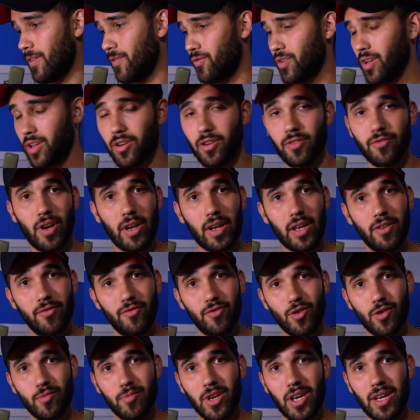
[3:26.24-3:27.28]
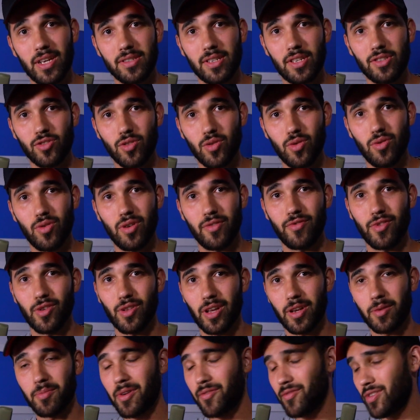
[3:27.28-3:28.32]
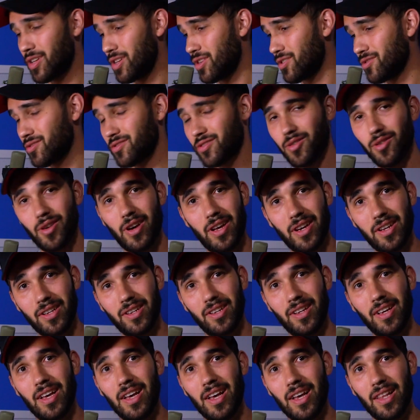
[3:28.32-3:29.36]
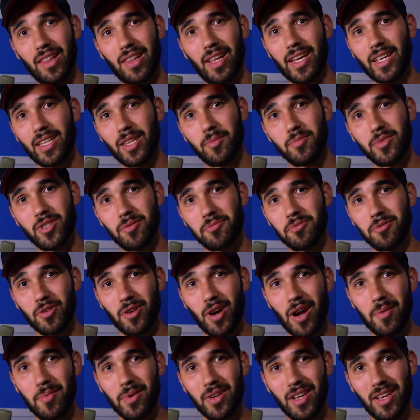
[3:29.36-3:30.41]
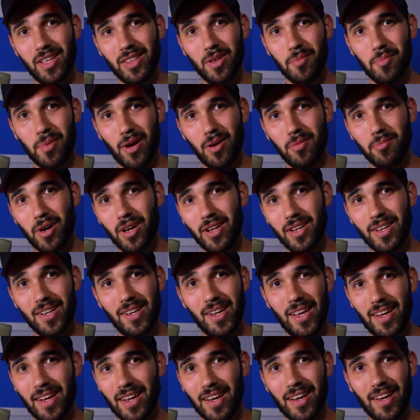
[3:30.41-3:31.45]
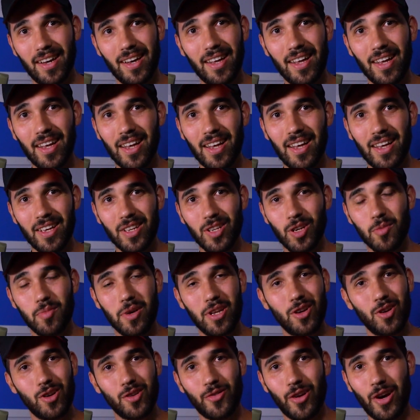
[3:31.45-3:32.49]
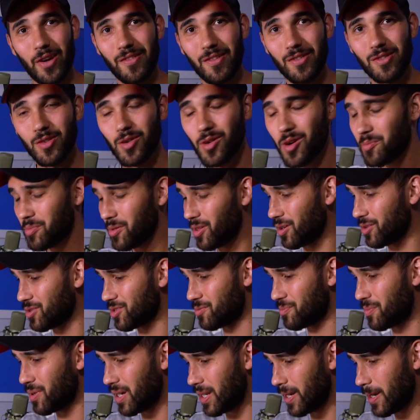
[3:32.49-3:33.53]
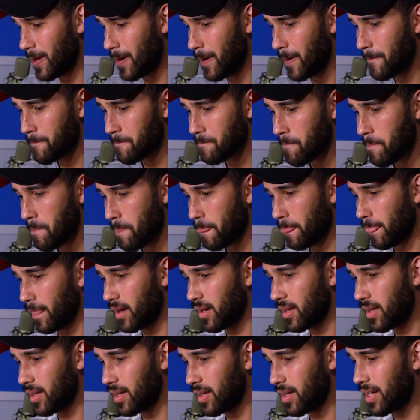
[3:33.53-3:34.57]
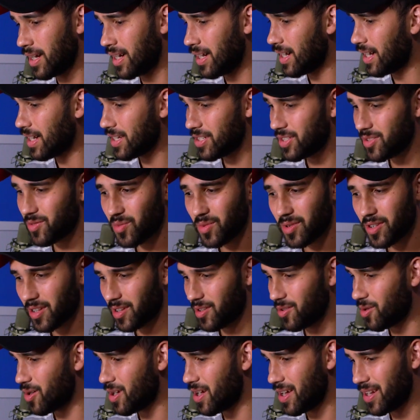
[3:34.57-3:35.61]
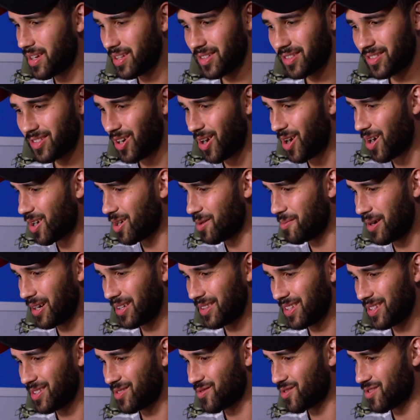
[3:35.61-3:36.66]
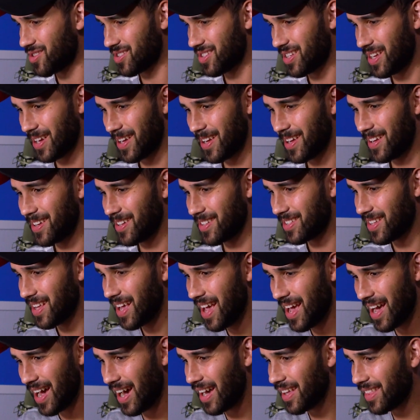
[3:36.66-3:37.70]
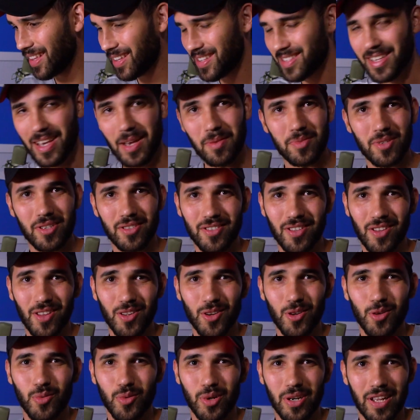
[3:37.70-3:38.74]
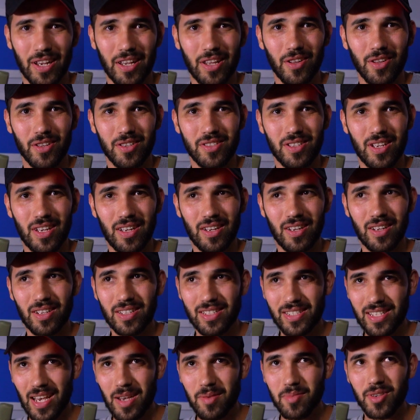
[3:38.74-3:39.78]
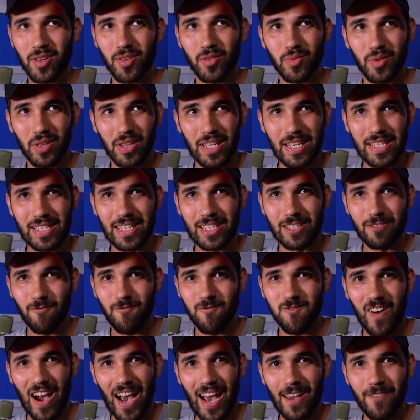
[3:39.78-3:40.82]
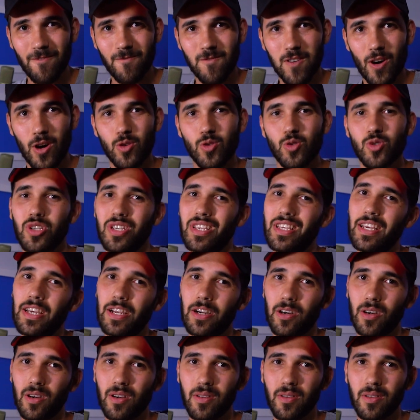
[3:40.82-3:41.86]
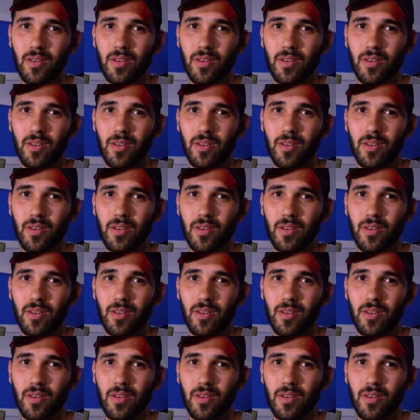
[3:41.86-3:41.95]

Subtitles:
figure if I can inform you guys, that's cool. If you like my videos, go ahead and like them, subscribe, and hit the bell button, and you'll be notified of new uploads. But I just want to go ahead and talk about this for a second because I think Samsung's a little ridiculous. Samsung releases 5 phones a year.